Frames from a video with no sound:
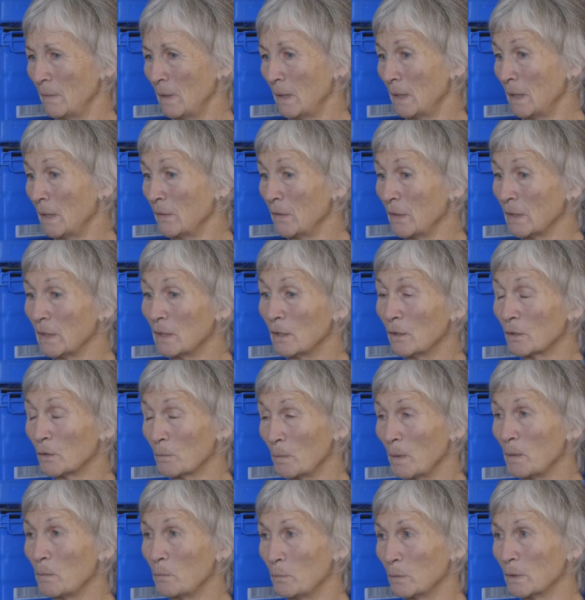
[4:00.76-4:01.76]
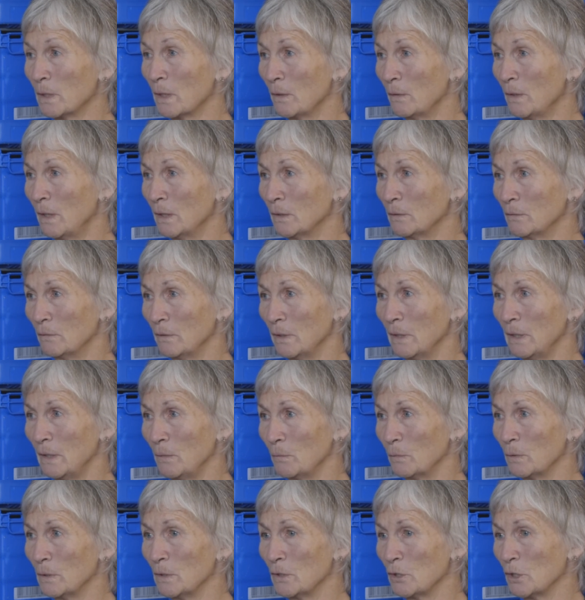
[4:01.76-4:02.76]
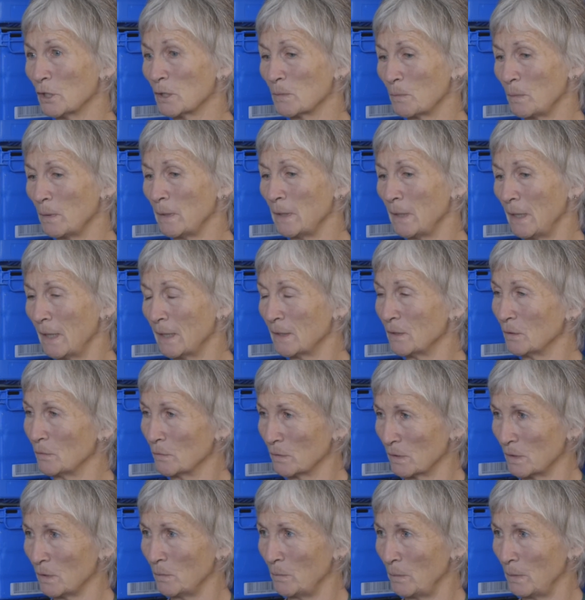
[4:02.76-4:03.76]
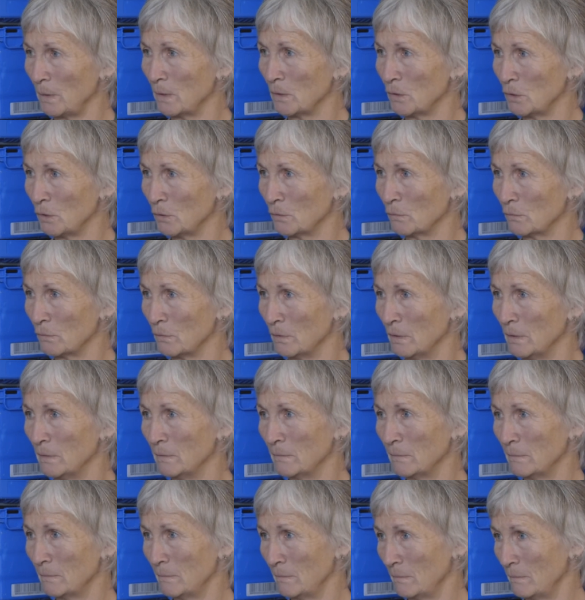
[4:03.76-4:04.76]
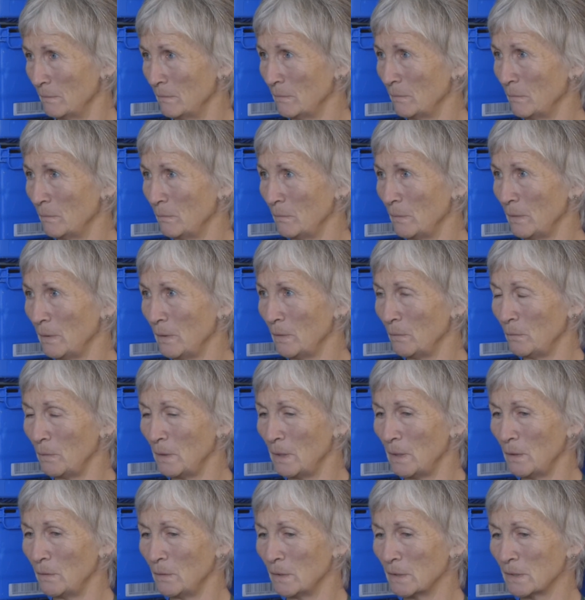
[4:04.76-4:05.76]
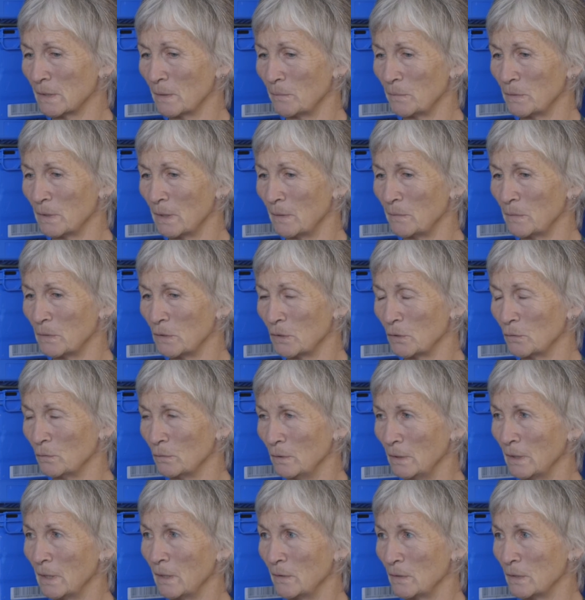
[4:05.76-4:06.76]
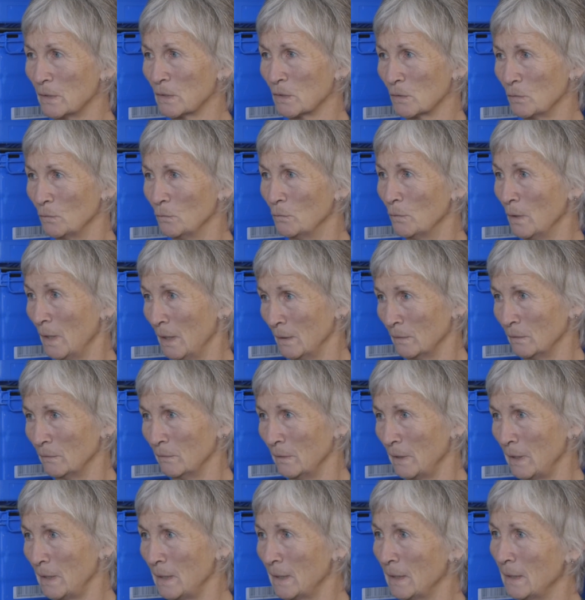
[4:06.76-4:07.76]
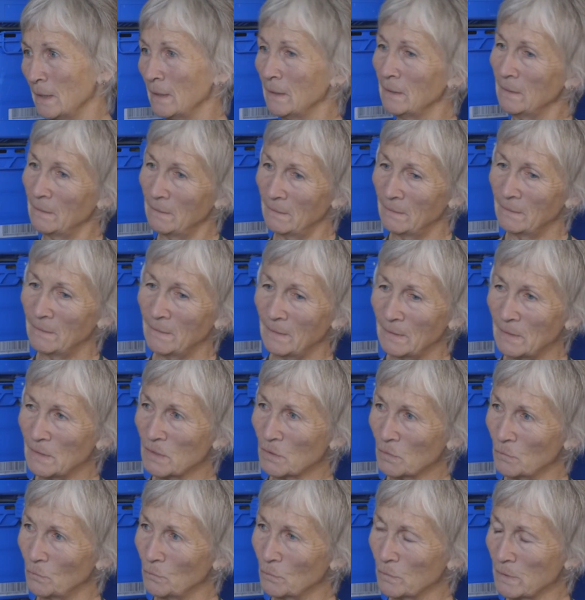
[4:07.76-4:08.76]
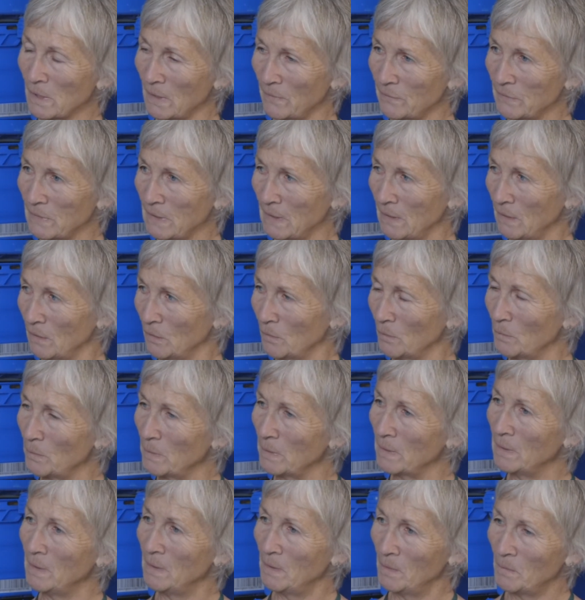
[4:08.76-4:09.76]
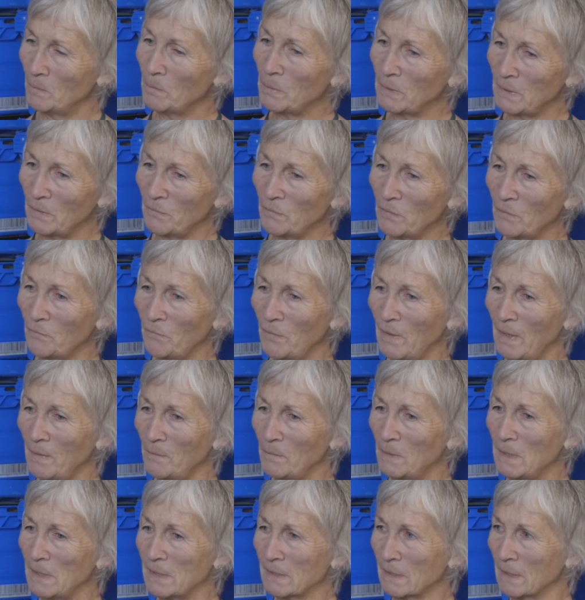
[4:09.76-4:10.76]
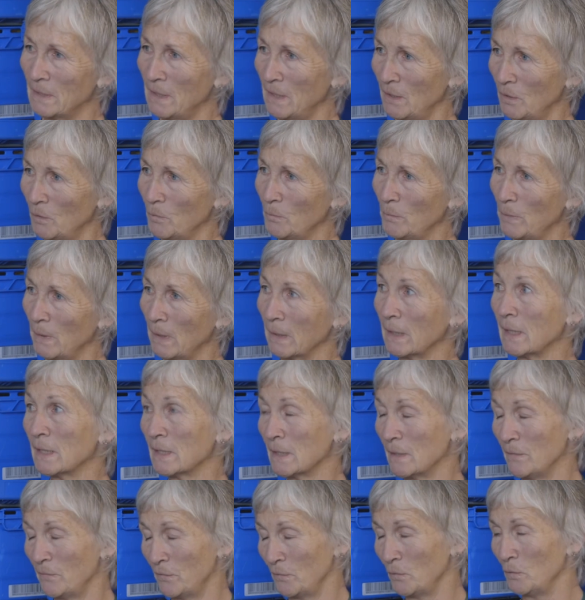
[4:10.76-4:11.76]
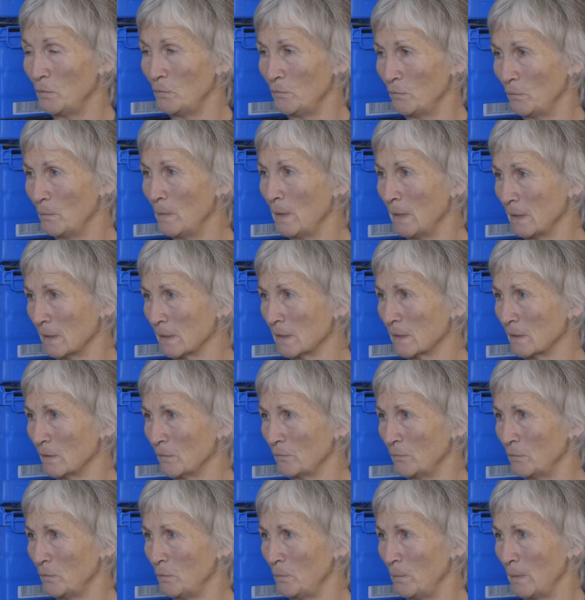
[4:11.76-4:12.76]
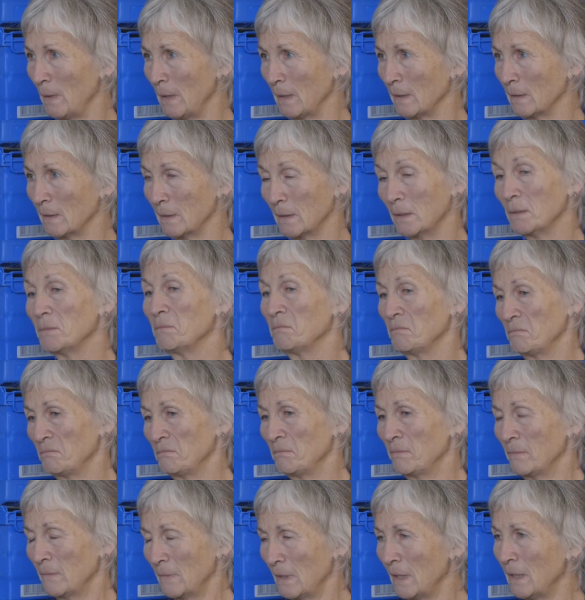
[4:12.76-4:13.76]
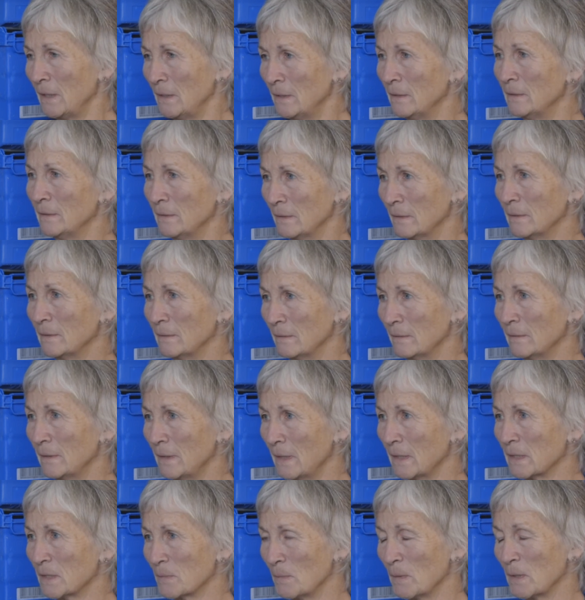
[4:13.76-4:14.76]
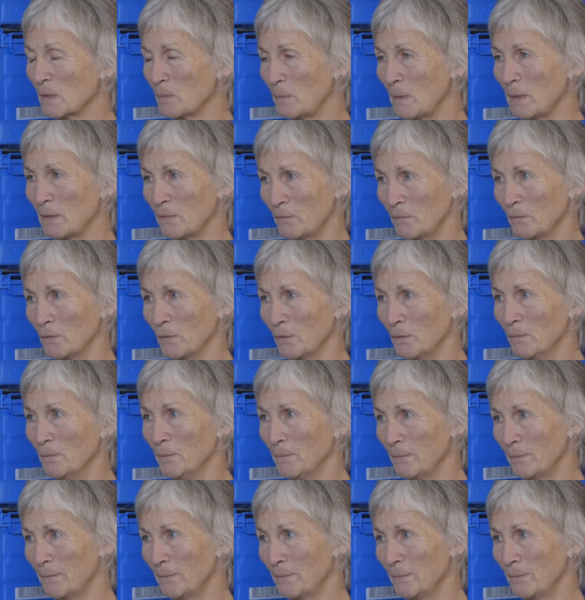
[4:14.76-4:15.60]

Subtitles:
I think a lot of people would go hungry, and it wouldn't just be the adults, it'd be the children. We know that sometimes children go to school hungry and schools have to help, but if the families can help by getting food from us at the food bank, then that's much better for them.